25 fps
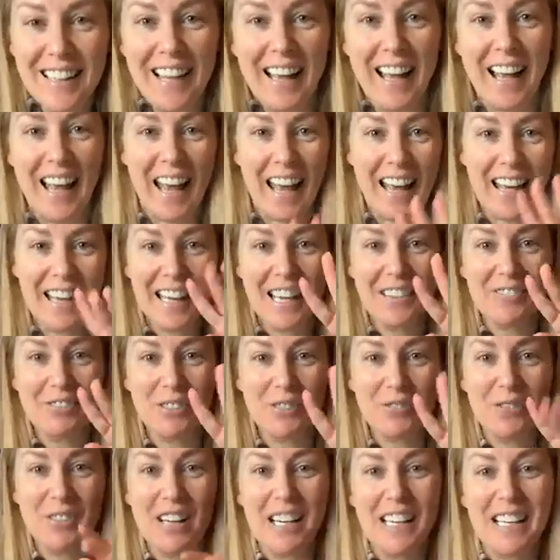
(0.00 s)
Hey
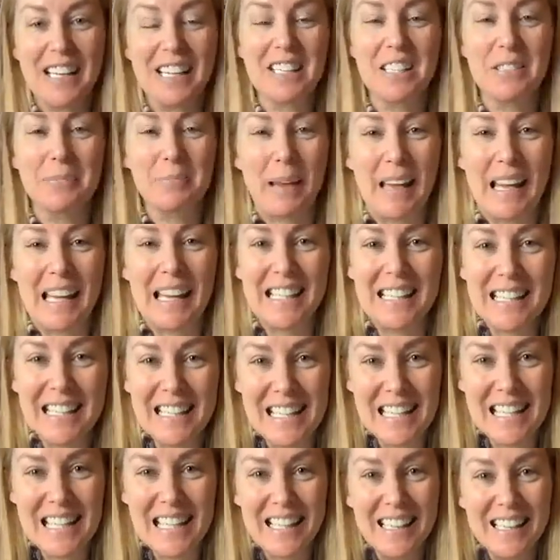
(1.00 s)
everyone, it's
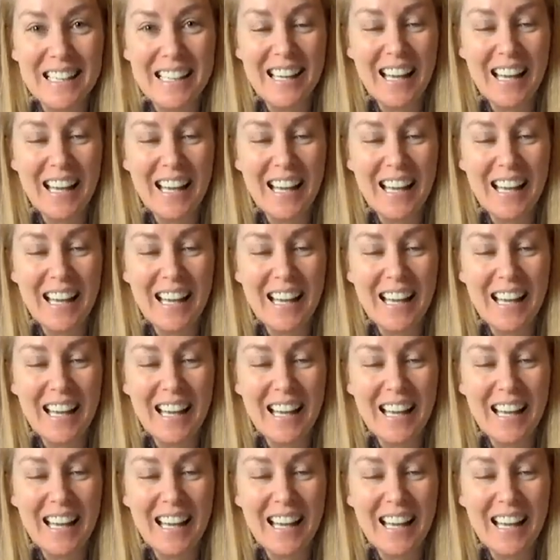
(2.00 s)
Mandy.